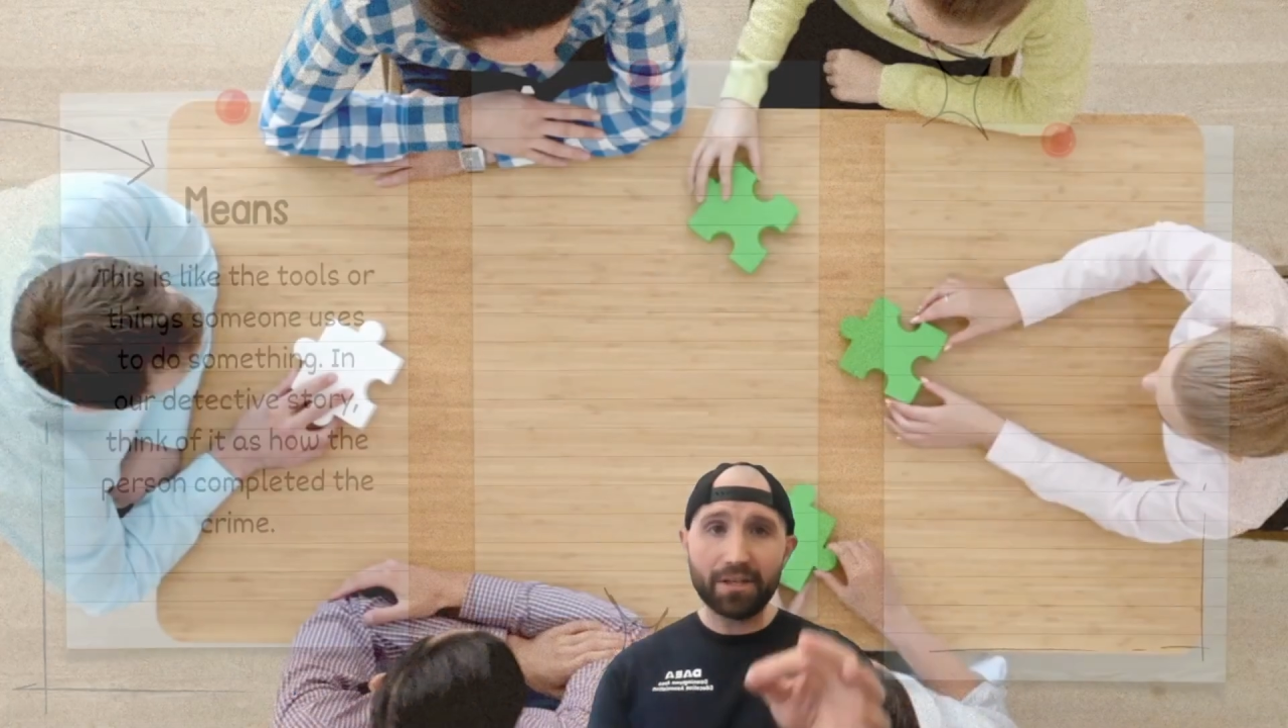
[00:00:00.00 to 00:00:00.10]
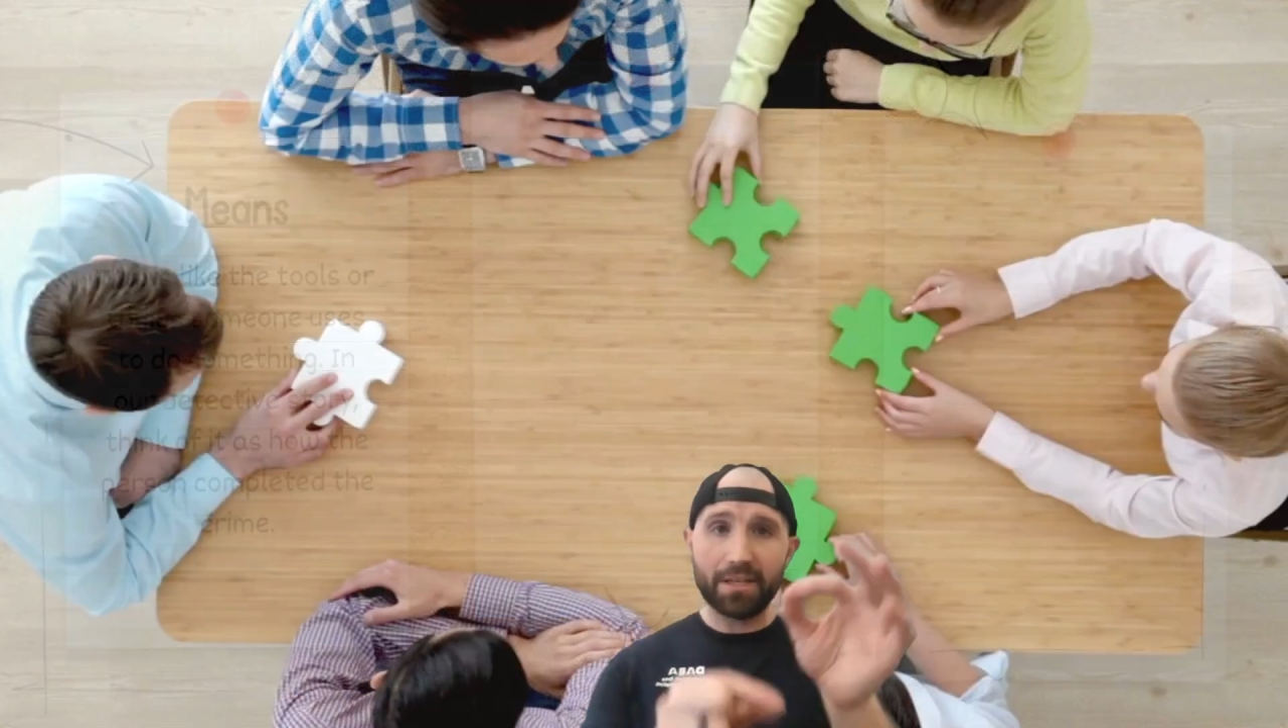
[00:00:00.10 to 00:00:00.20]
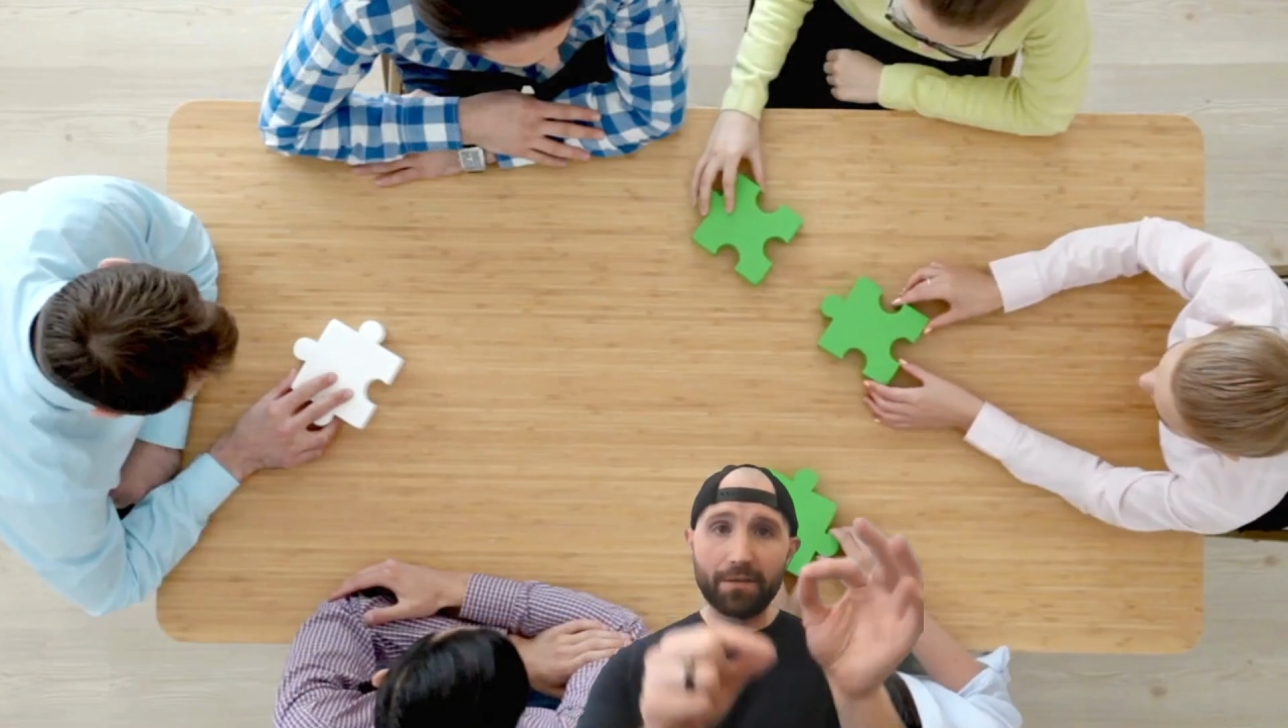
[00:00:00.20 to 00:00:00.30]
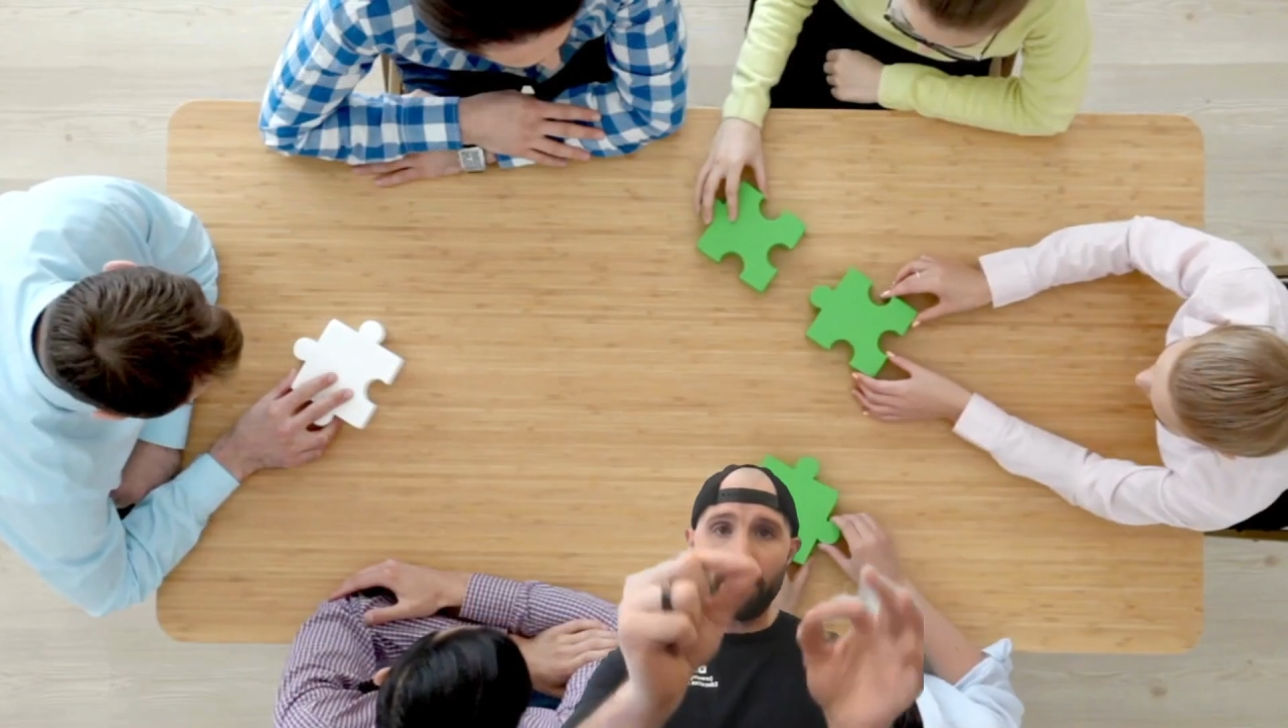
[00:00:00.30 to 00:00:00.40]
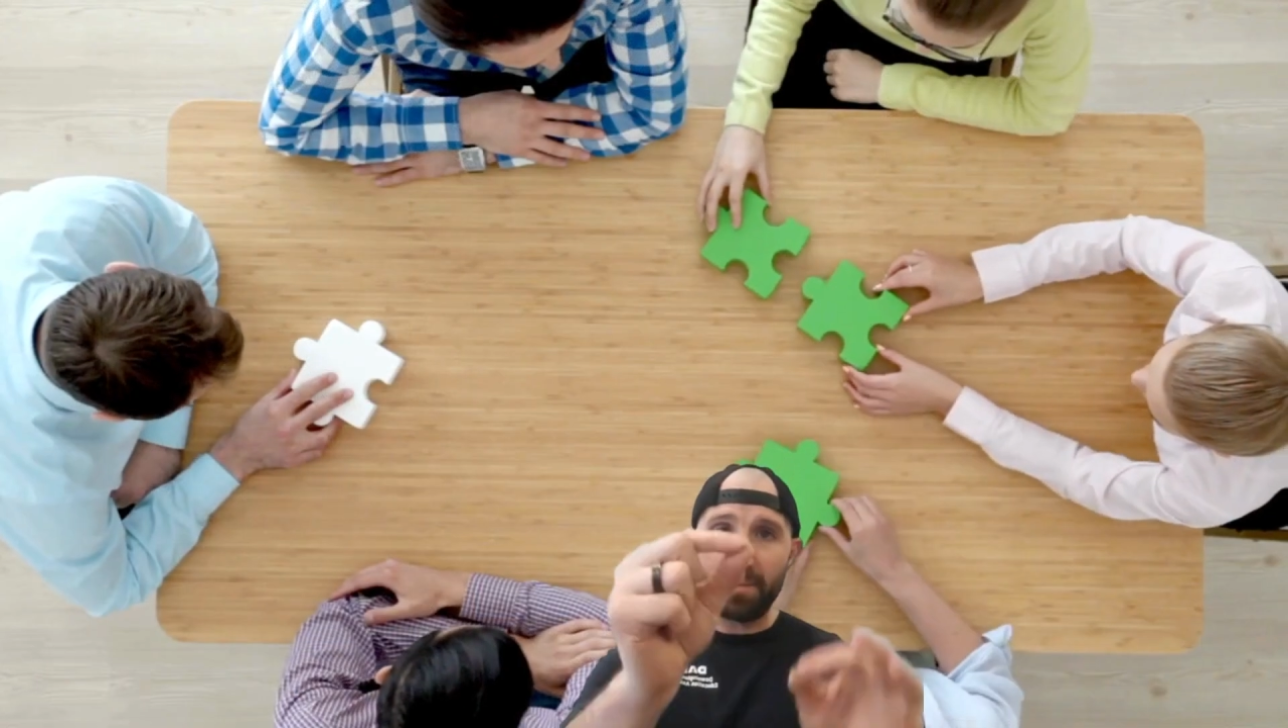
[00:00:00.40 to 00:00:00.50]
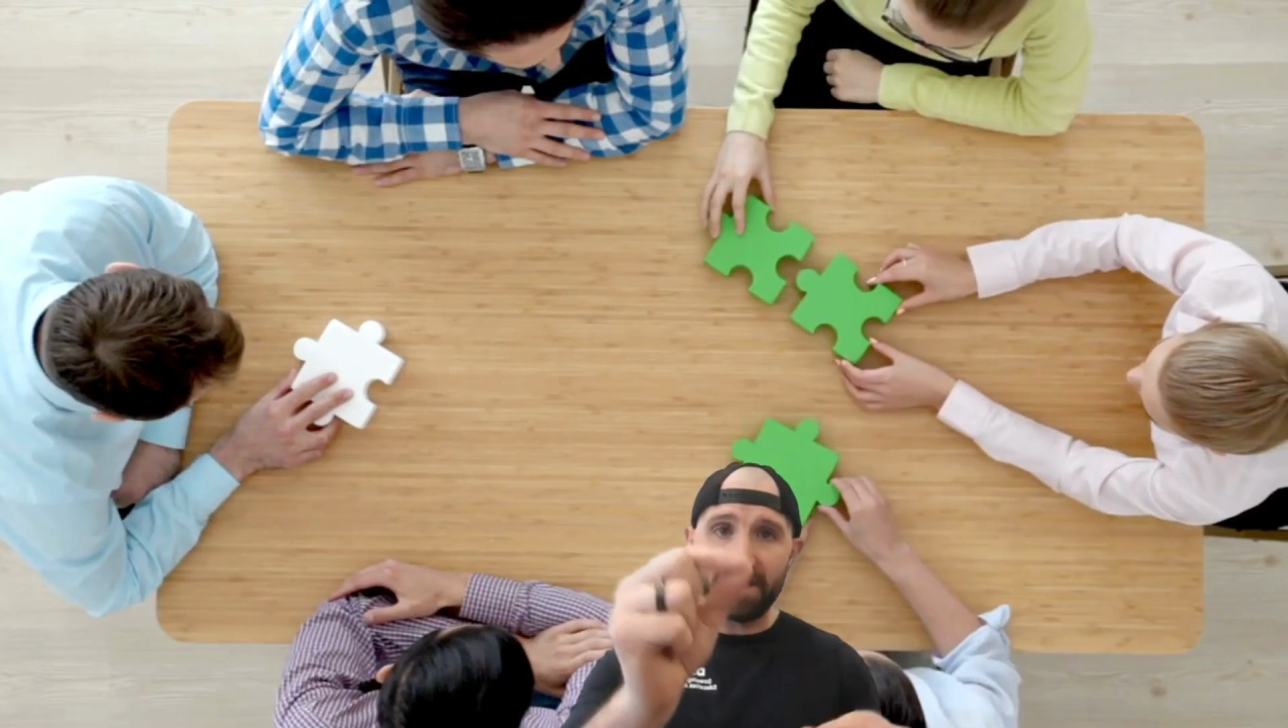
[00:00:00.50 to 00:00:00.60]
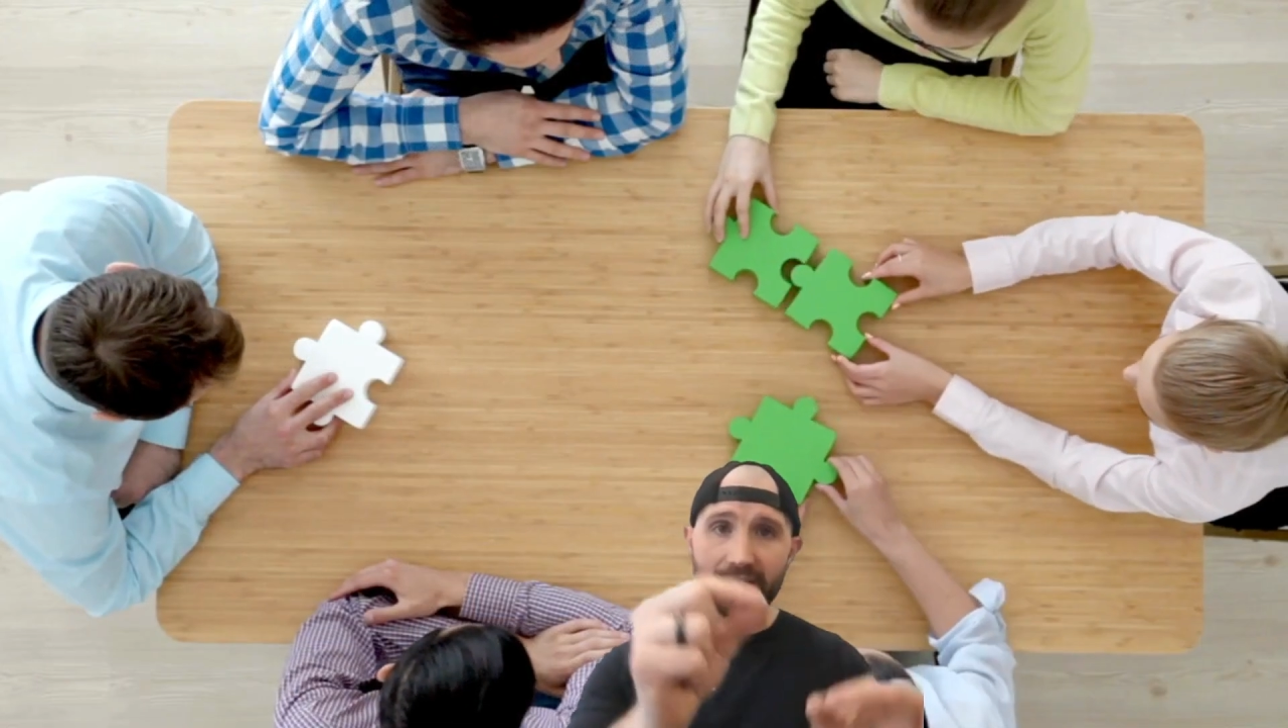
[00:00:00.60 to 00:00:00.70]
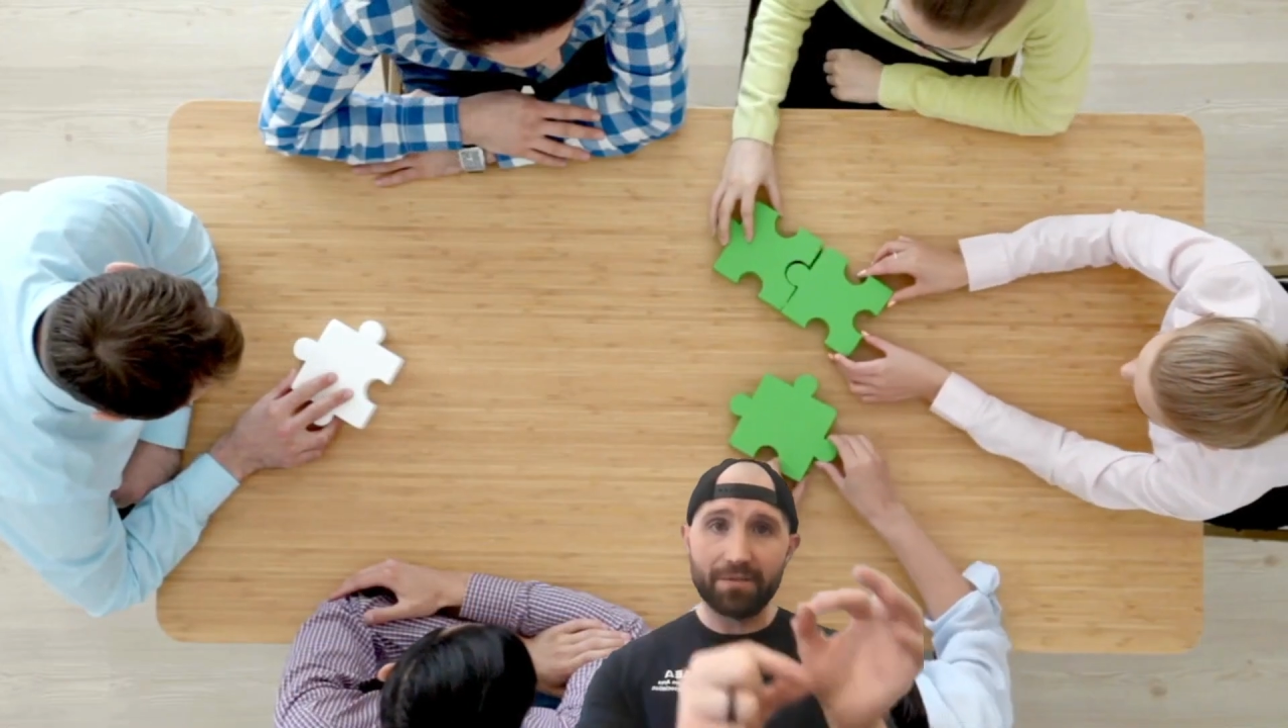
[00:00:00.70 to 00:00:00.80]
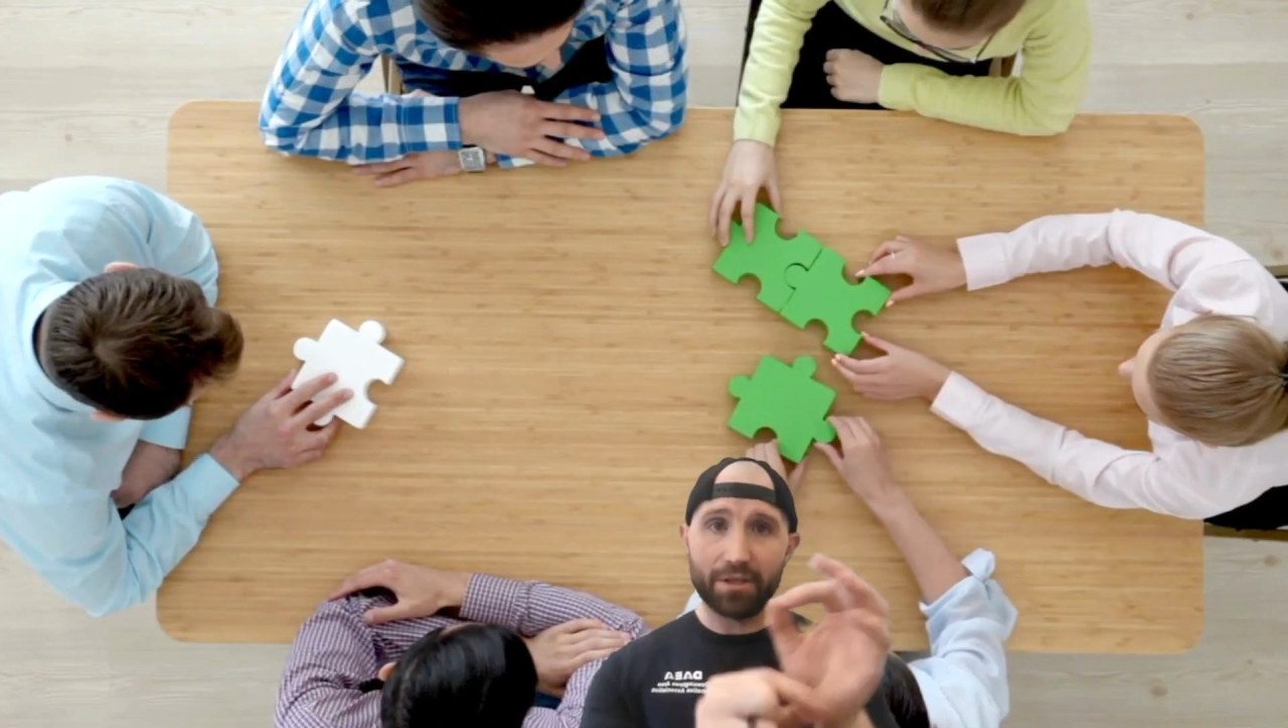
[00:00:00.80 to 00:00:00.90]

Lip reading: different pieces of a